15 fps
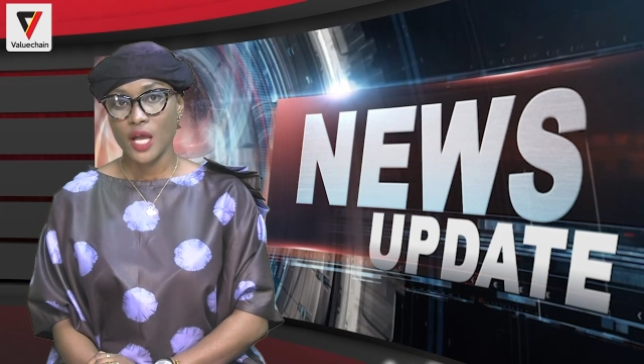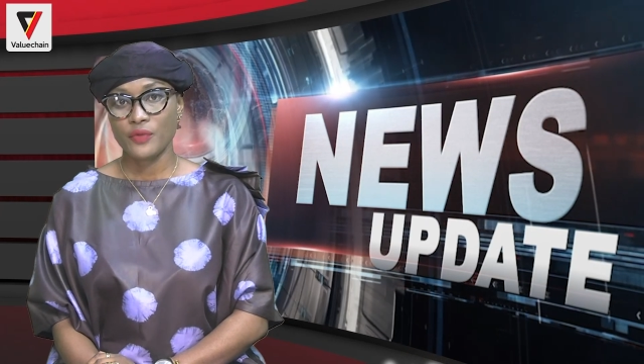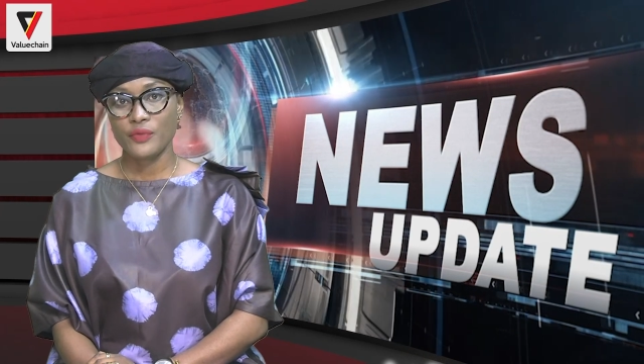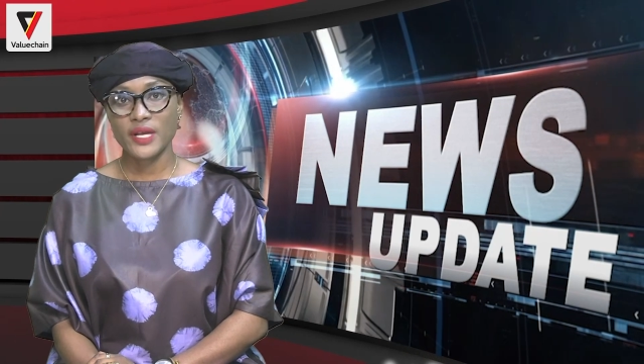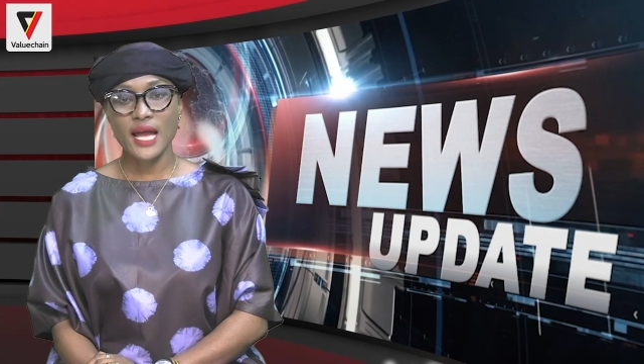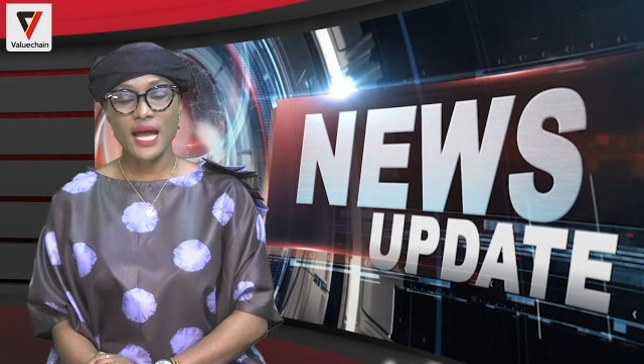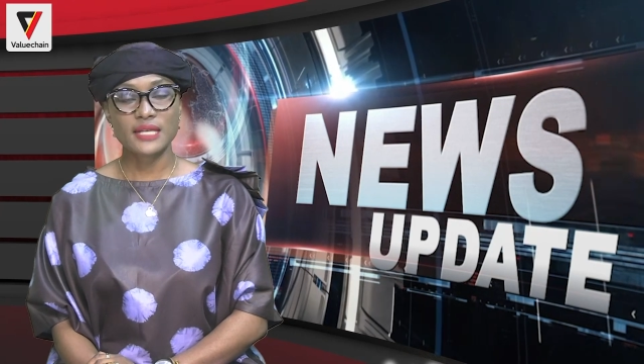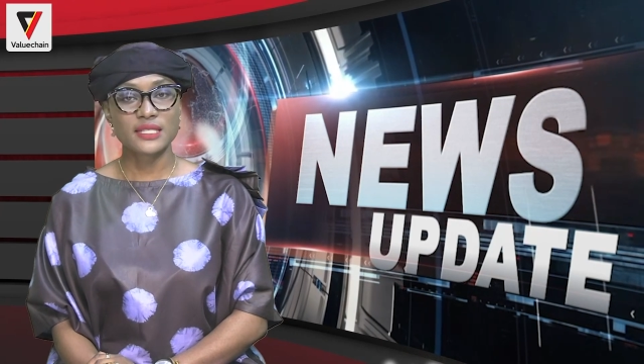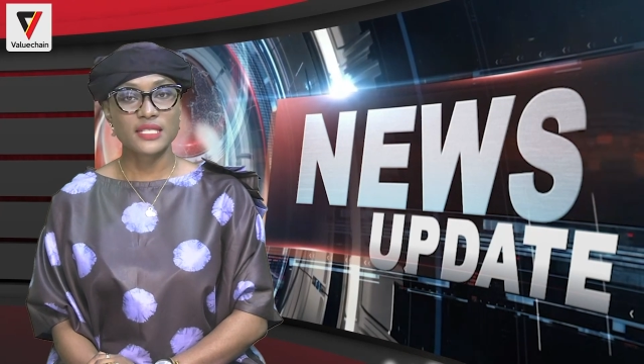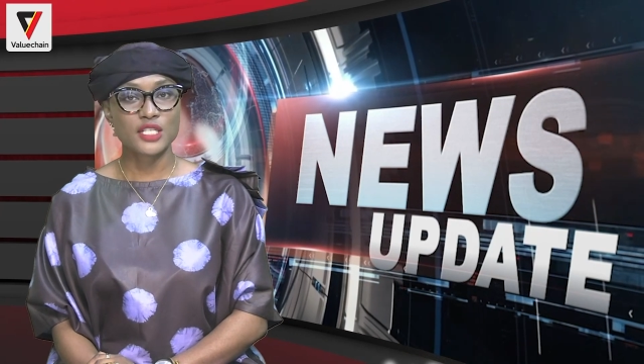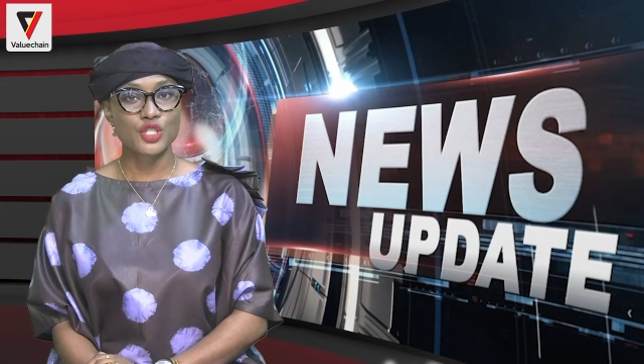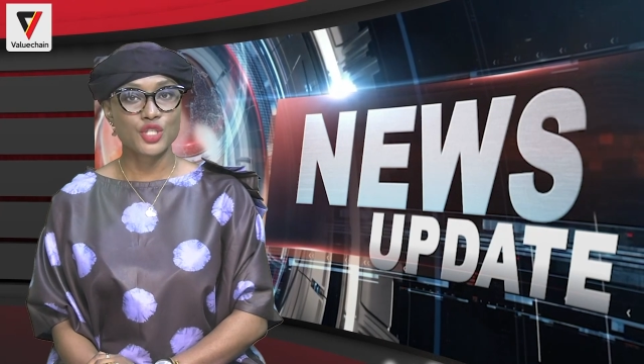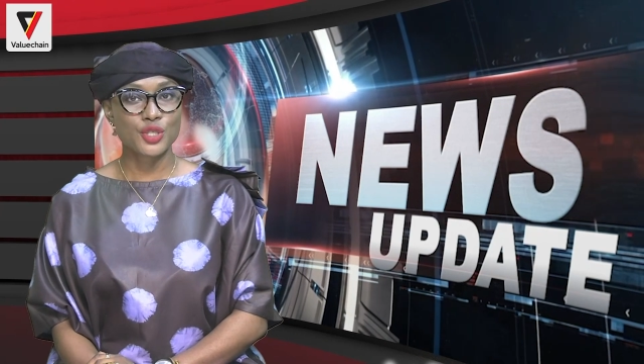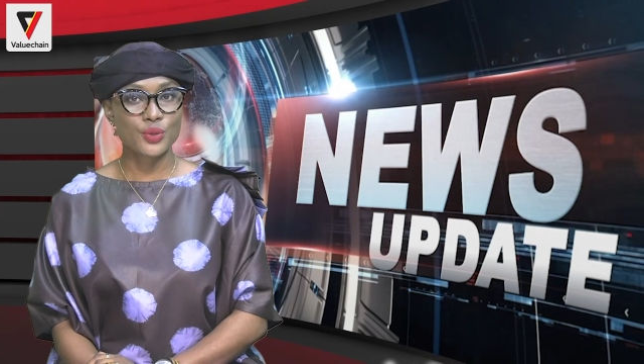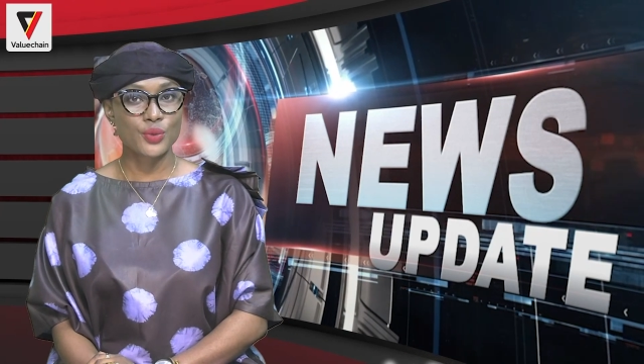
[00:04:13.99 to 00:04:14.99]

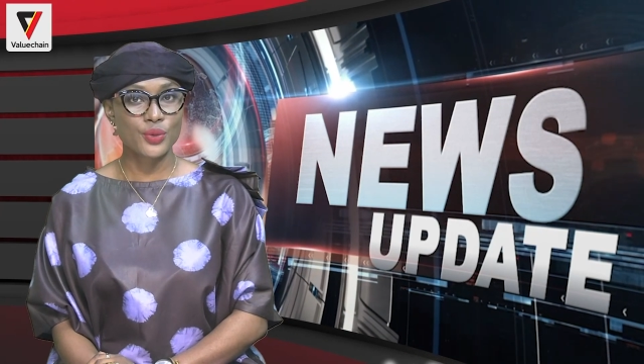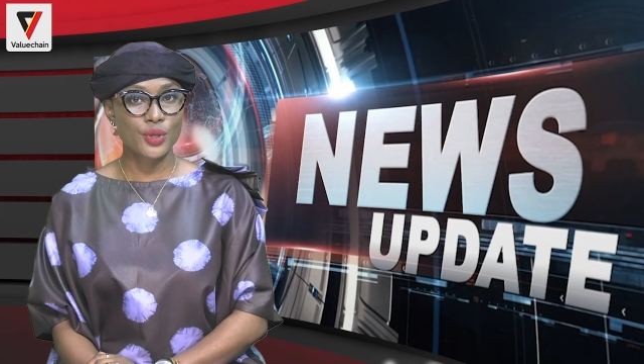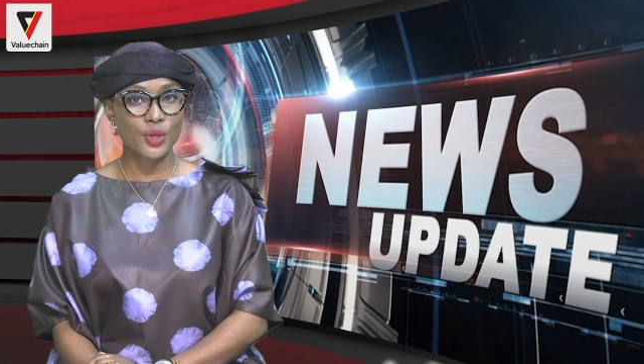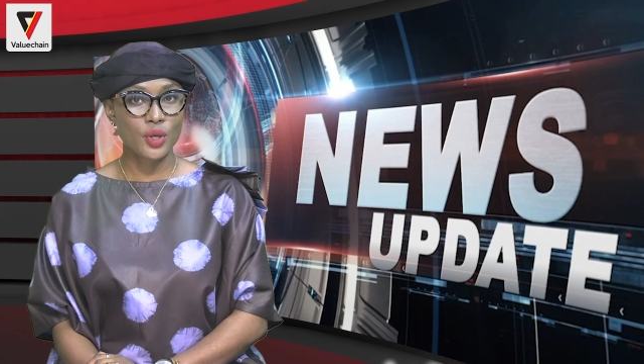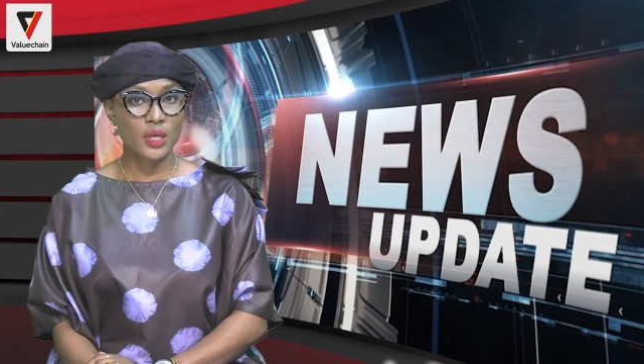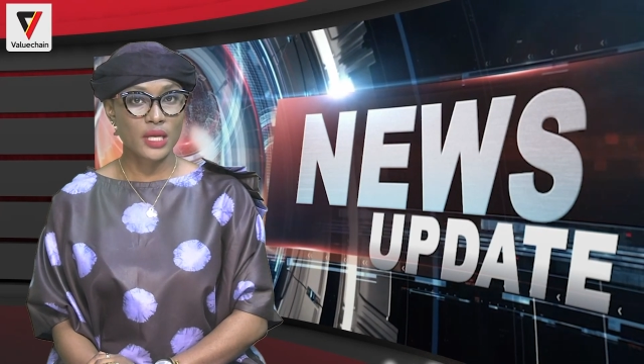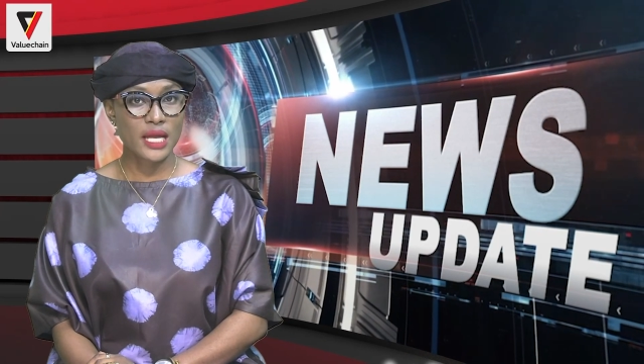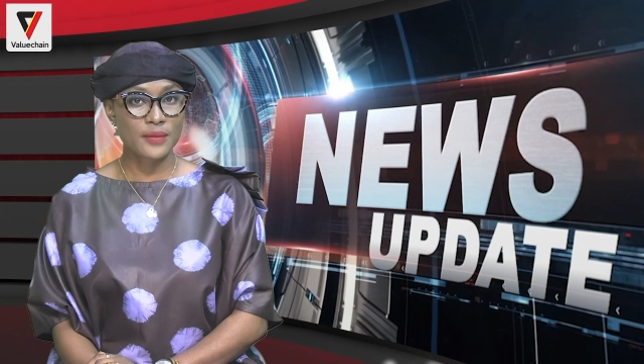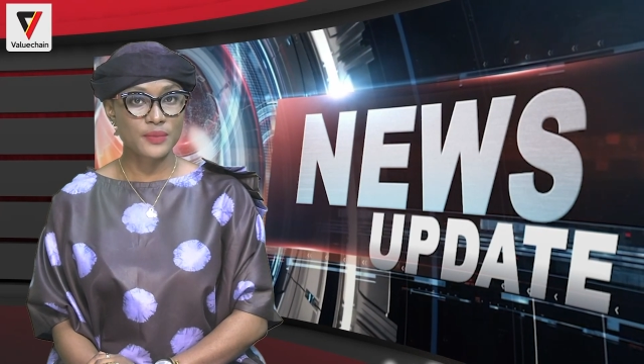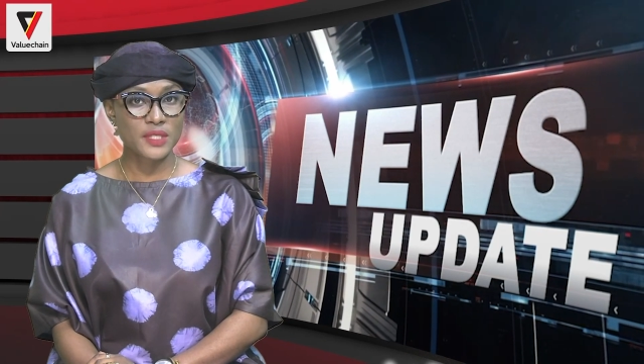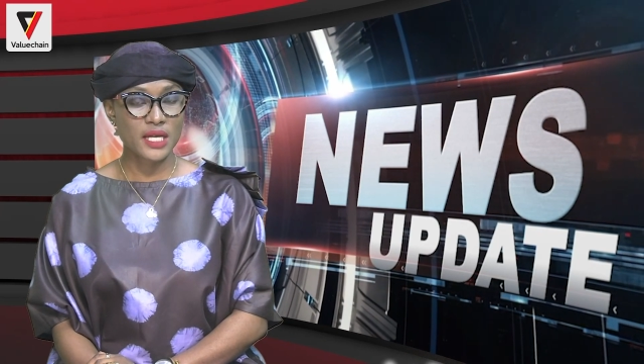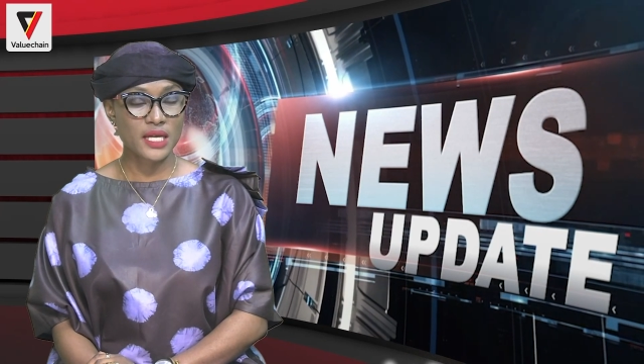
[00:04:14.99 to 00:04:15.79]
Reacting to the collapse